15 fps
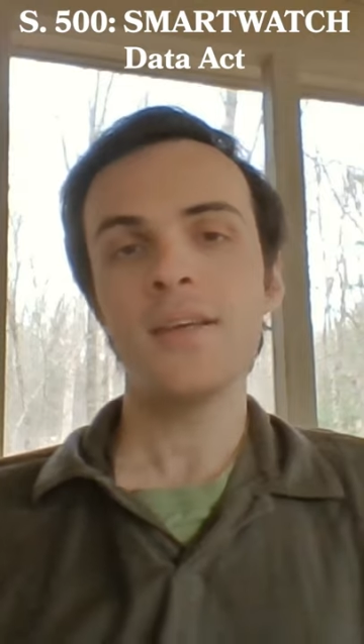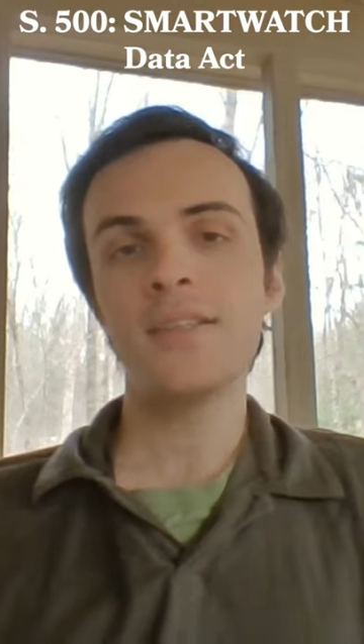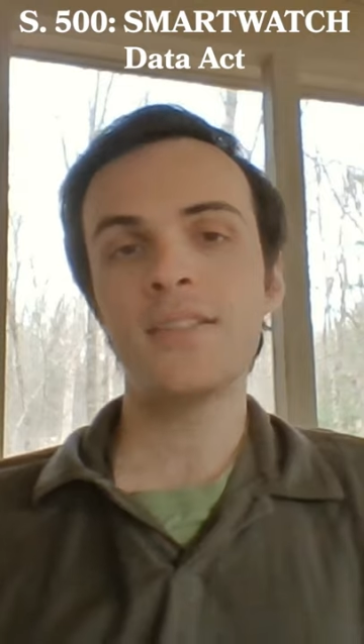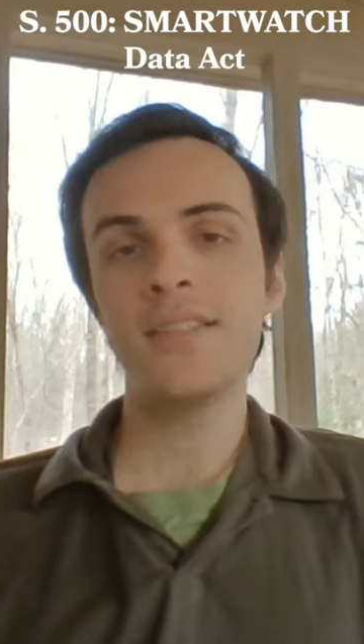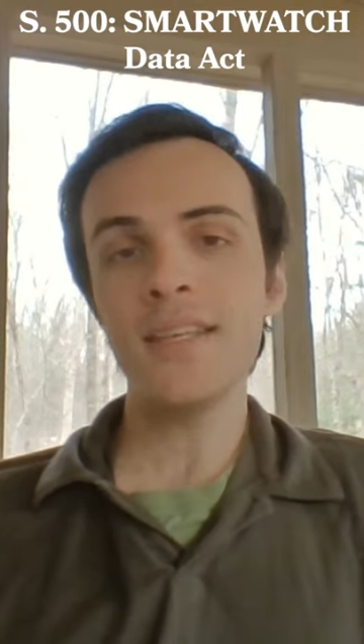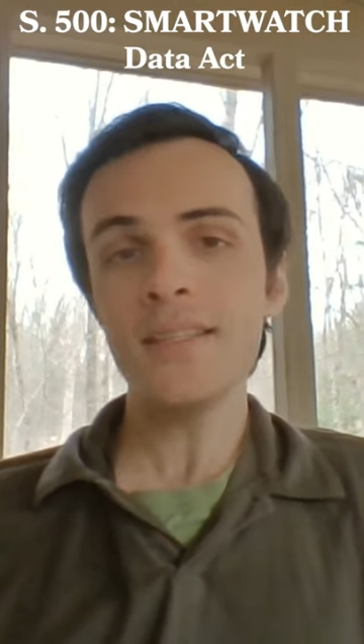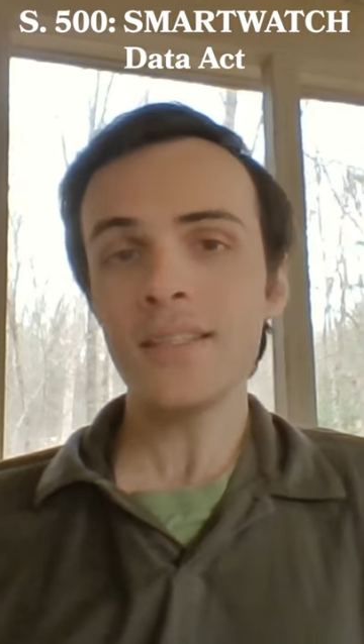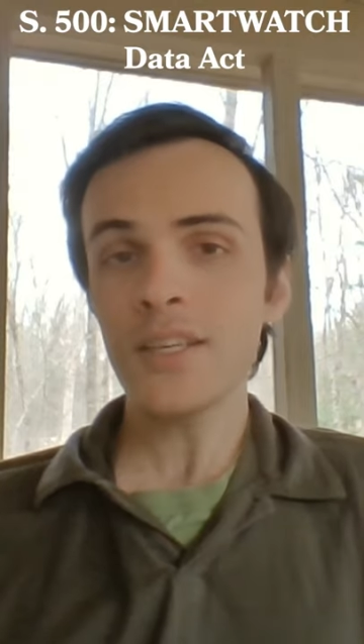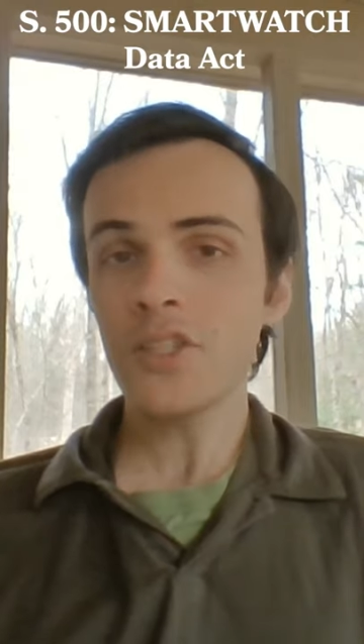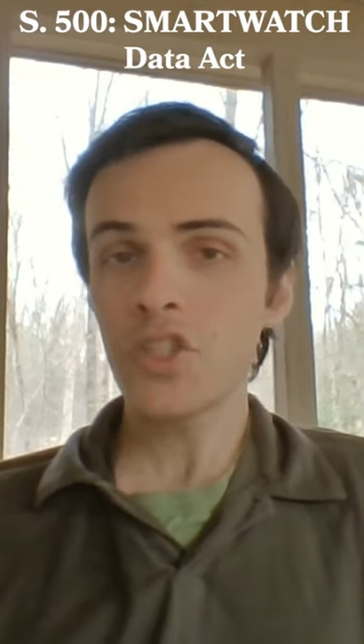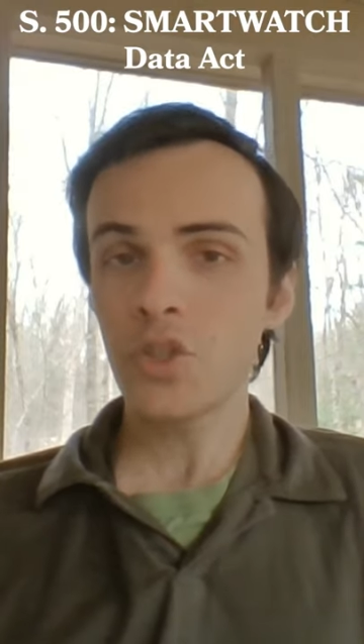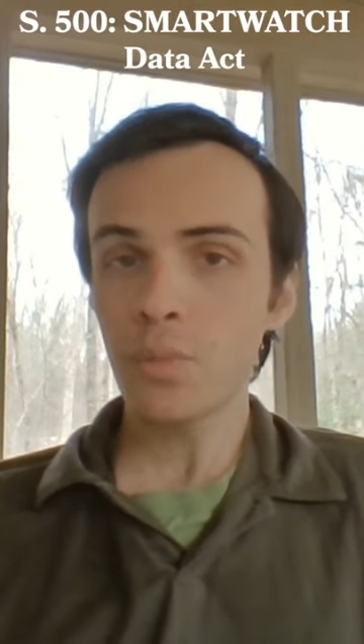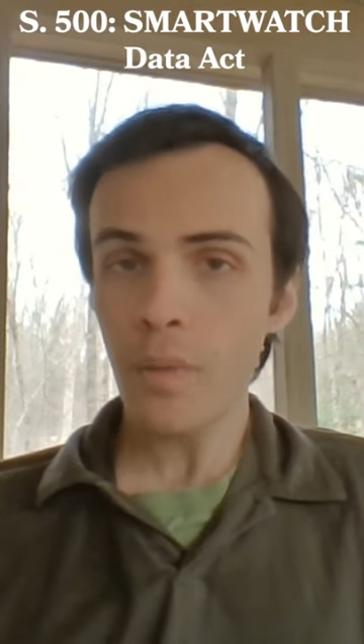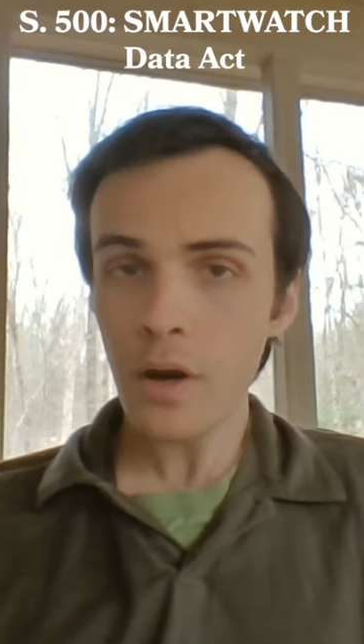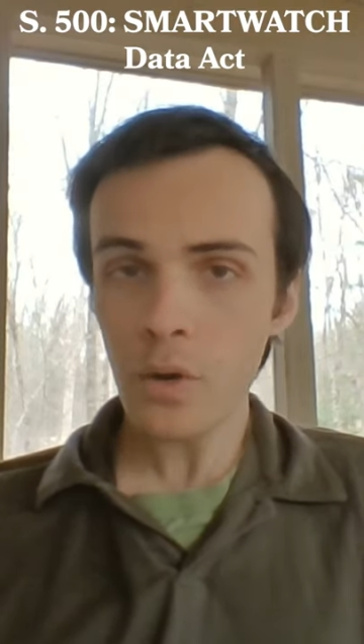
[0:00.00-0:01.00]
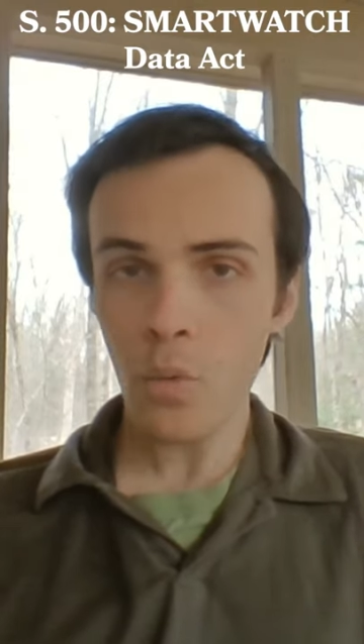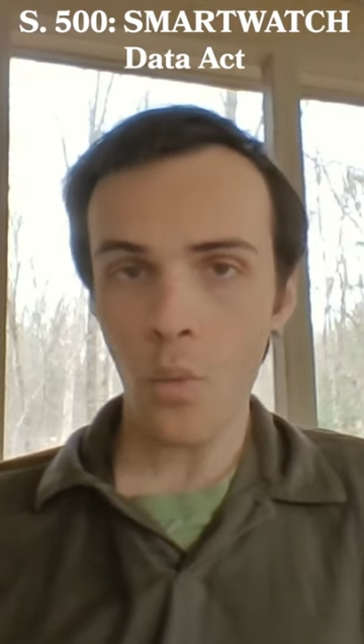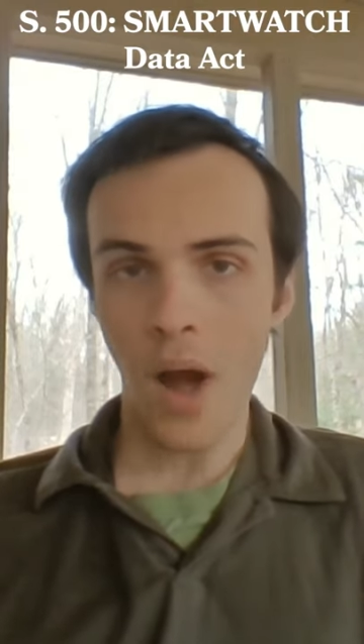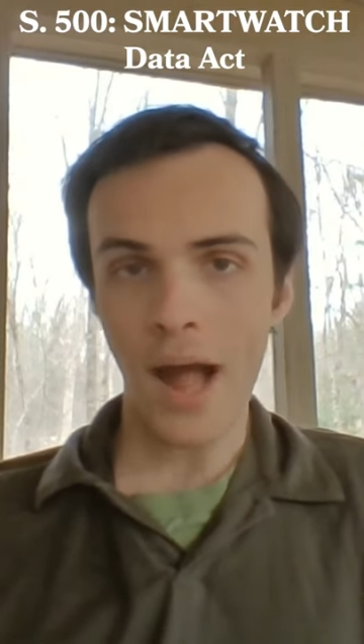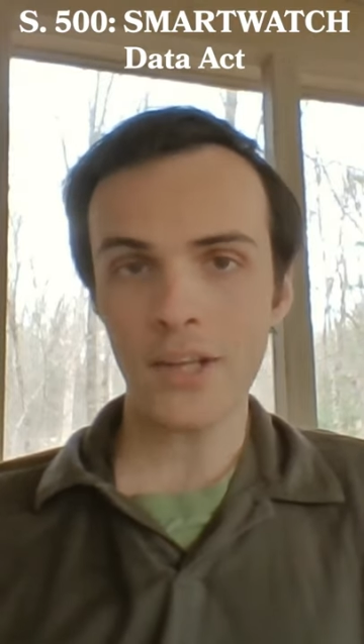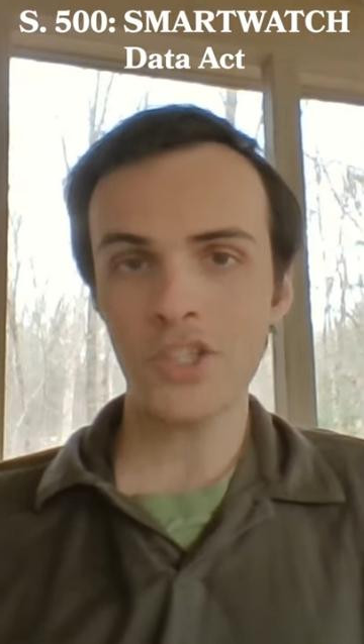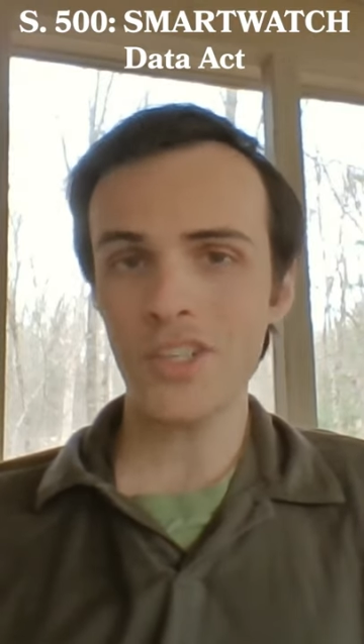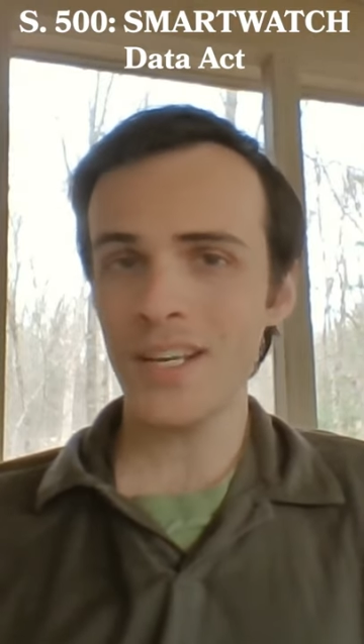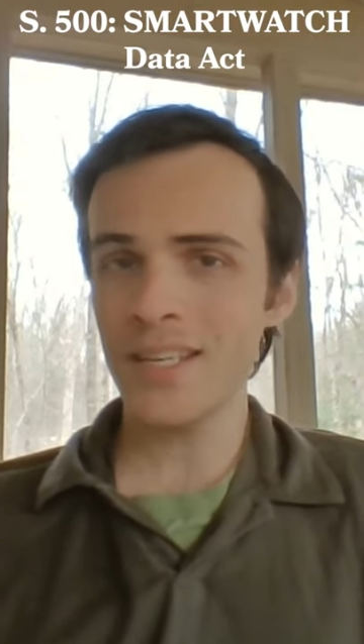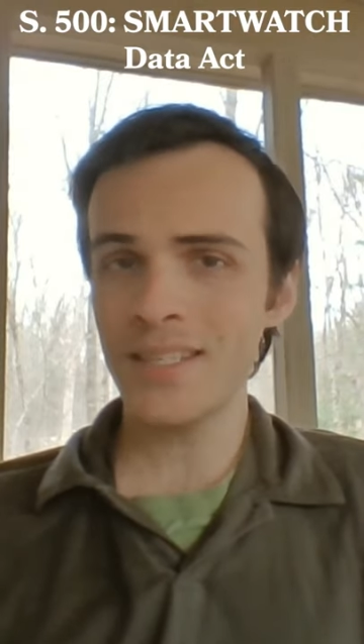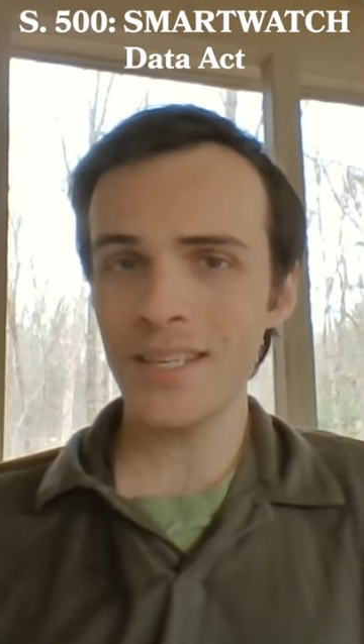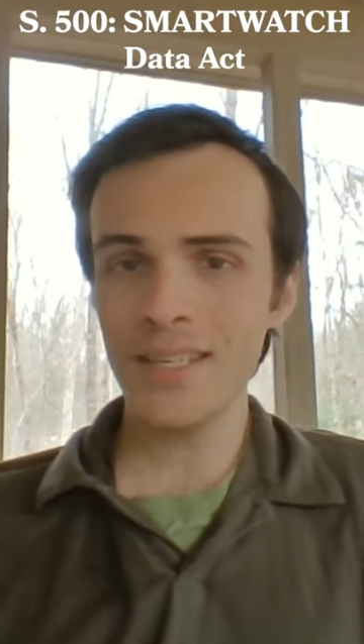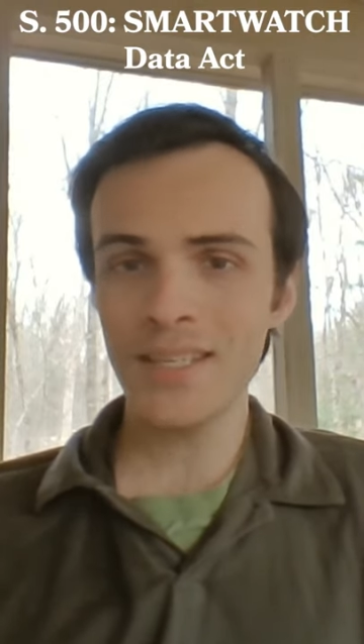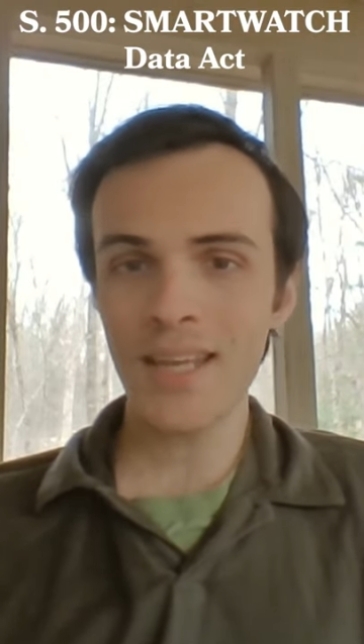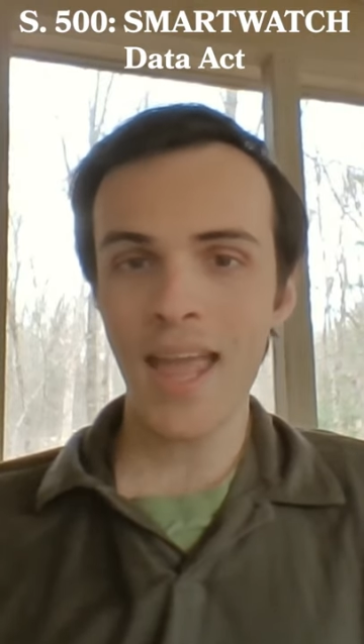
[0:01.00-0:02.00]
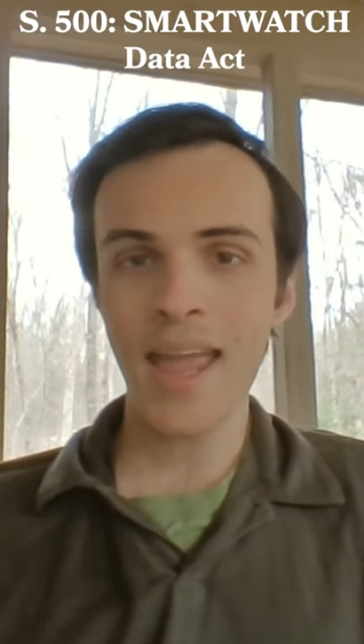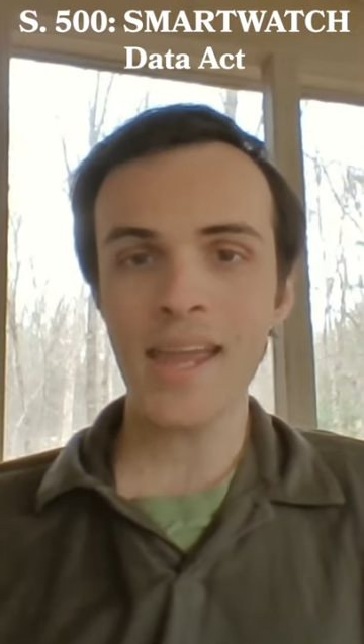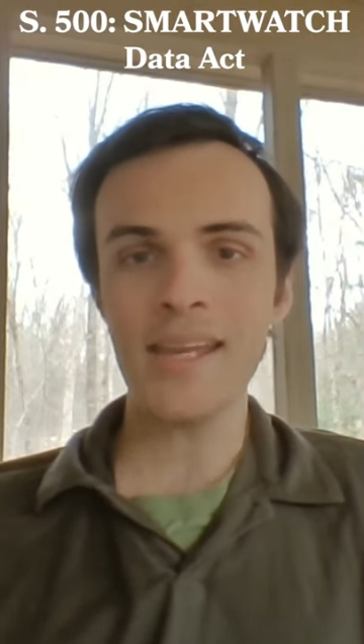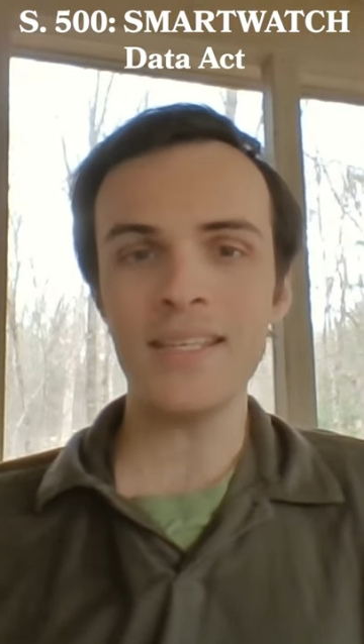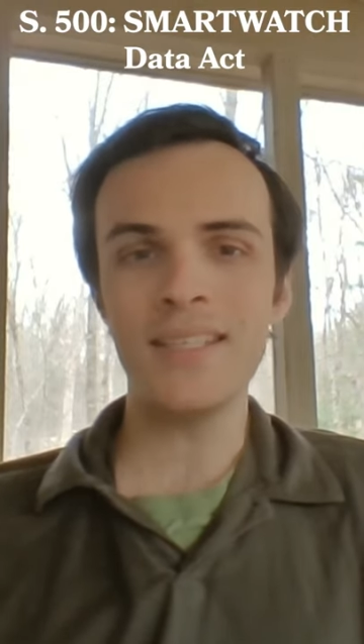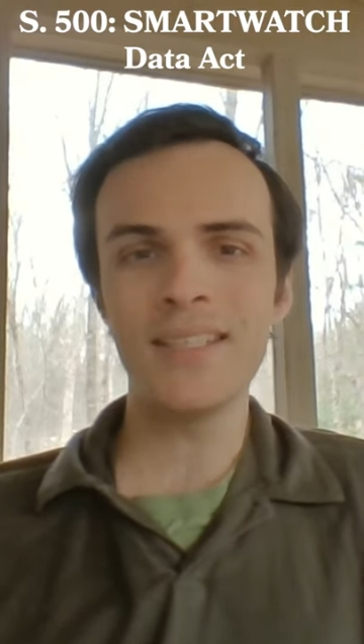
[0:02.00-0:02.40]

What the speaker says: Since a smartwatch isn't a